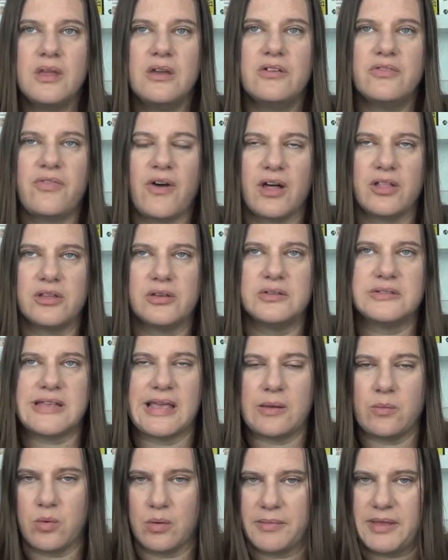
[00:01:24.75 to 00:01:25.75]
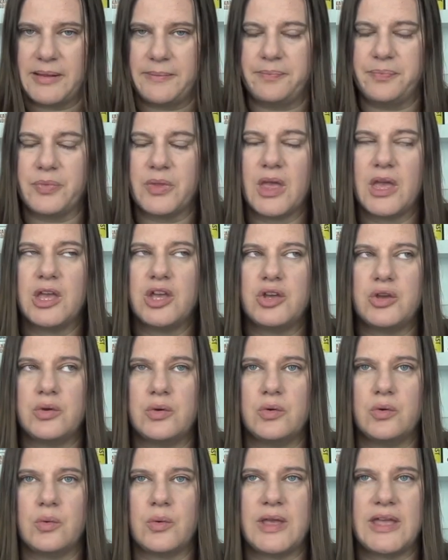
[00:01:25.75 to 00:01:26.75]
follows a woman
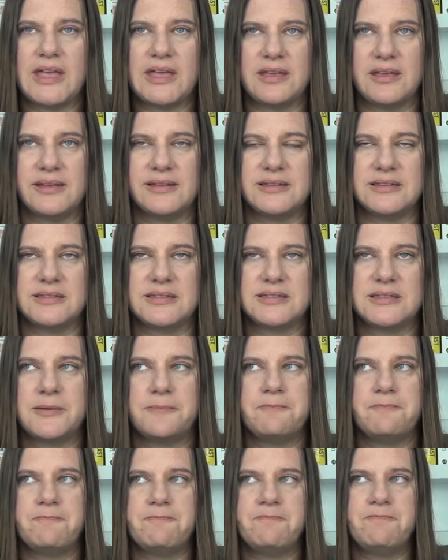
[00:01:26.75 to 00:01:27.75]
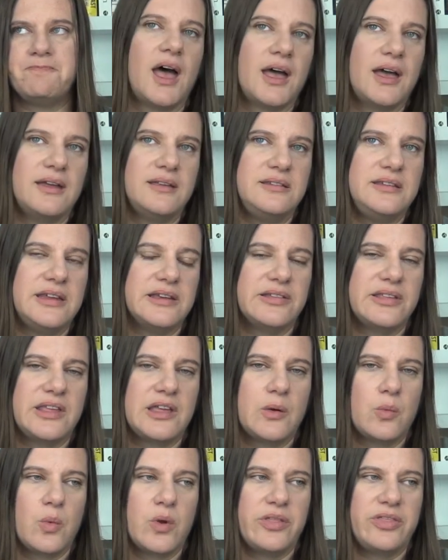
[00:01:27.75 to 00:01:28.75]
who is
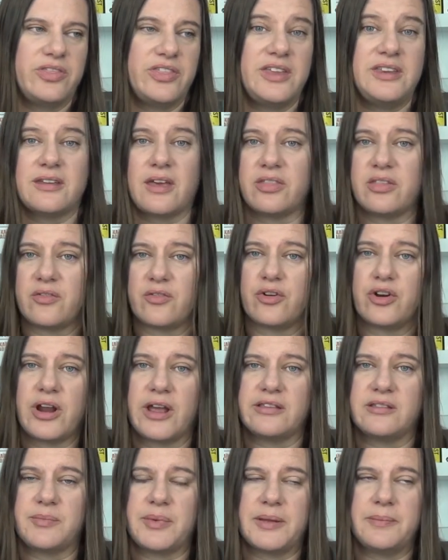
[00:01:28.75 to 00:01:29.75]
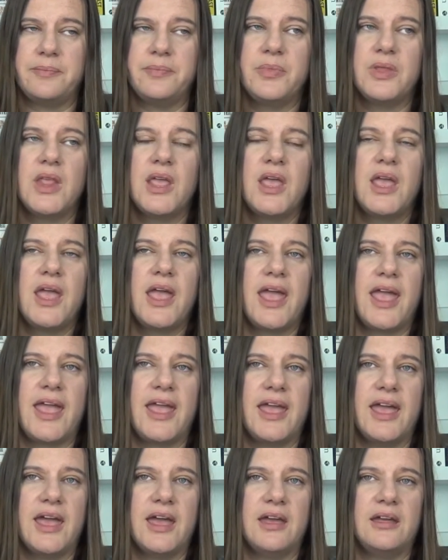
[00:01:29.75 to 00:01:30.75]
dealing with the death of her husband,
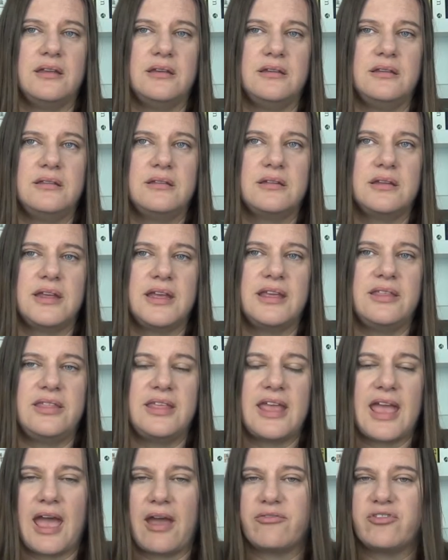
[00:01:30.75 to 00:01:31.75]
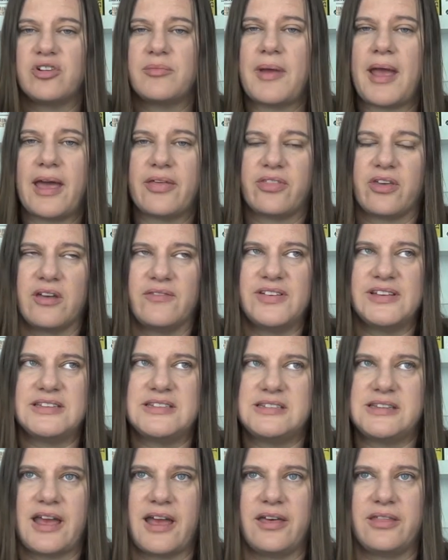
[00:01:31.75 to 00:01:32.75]
and in the aftermath of
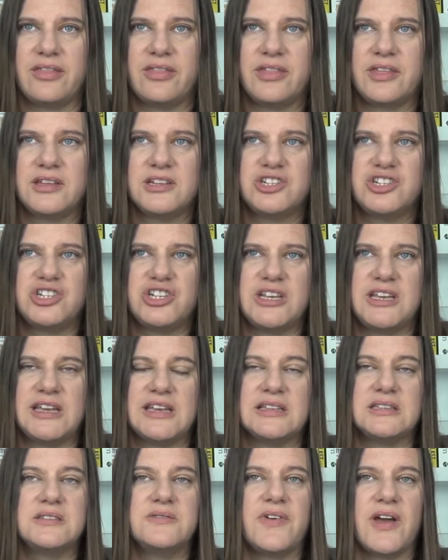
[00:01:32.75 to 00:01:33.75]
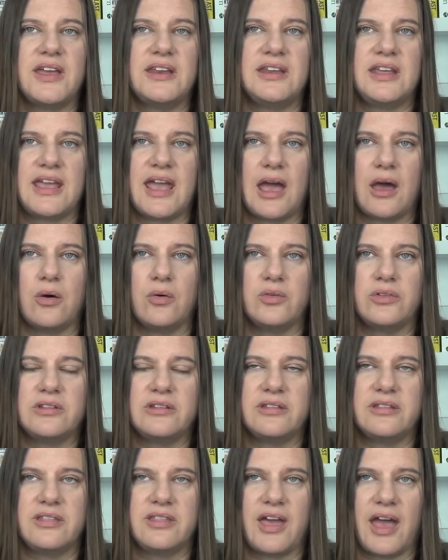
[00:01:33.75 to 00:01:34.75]
his death, she is finding out
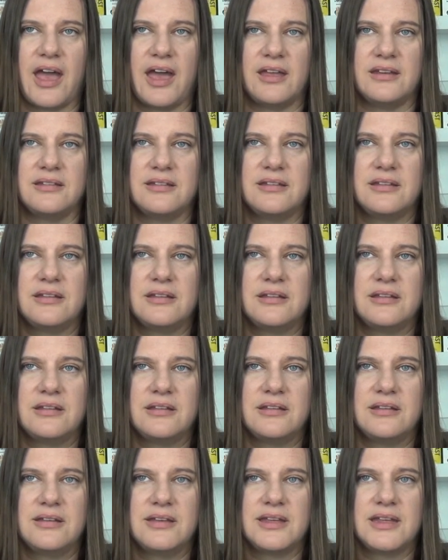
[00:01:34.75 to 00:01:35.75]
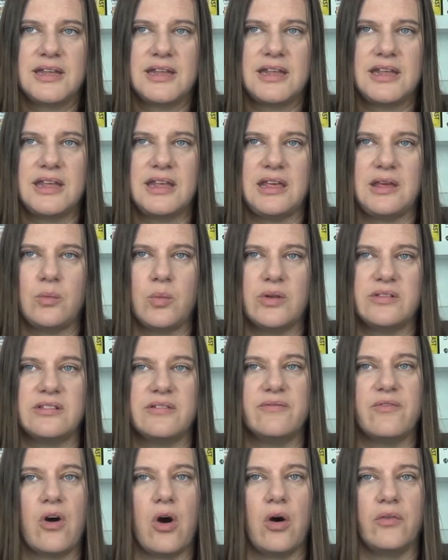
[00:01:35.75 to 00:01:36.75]
that he was
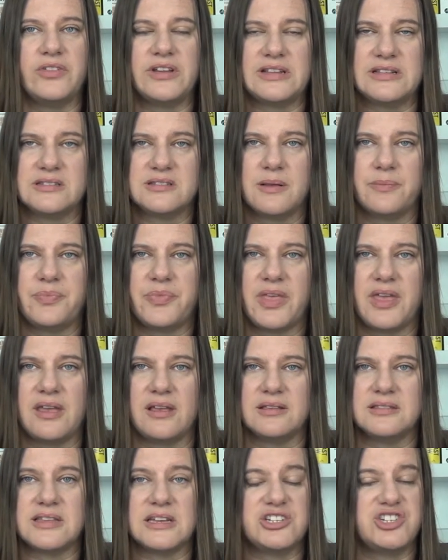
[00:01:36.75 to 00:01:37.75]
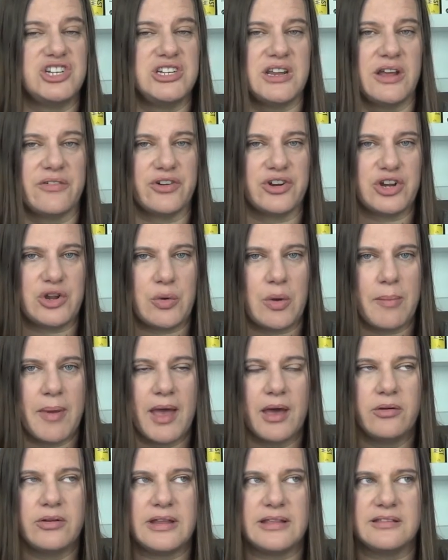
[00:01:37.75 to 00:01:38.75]
involved in some things that she never knew
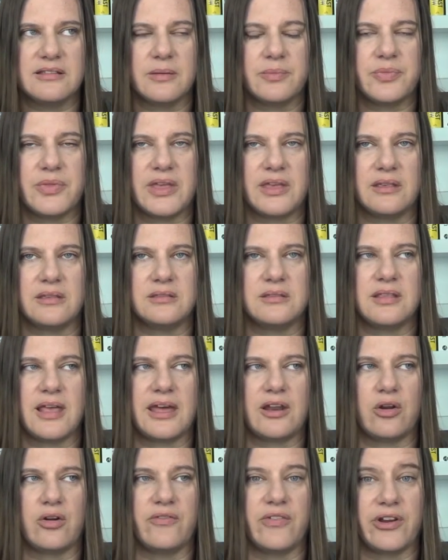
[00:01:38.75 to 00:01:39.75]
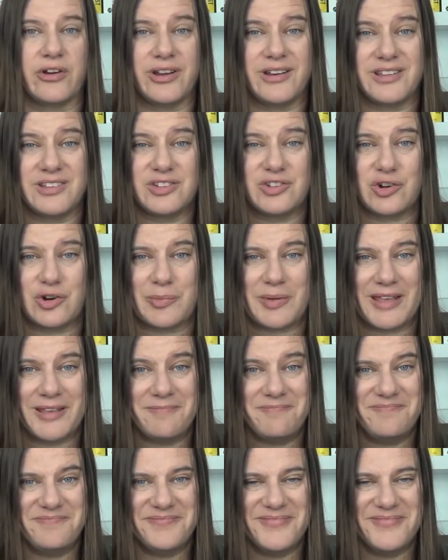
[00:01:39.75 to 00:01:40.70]
about and some things that are very disturbing.